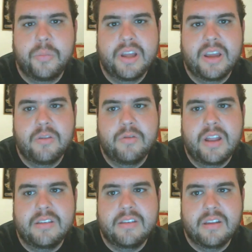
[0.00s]
pretty
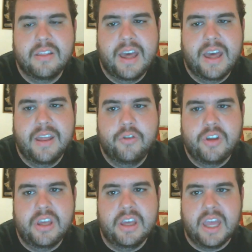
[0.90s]
convinced that if
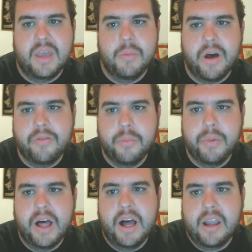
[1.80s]
she came off the
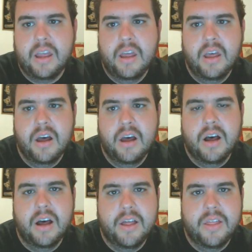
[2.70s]
block,
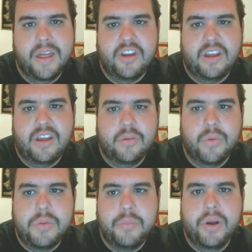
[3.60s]
that Jason
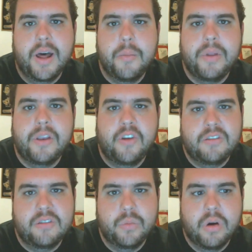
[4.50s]
would be put up and
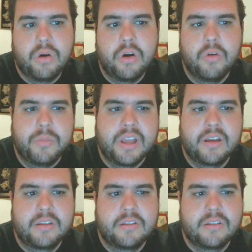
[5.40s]
Jason would go home
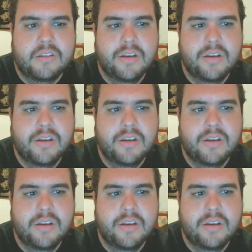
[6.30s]
because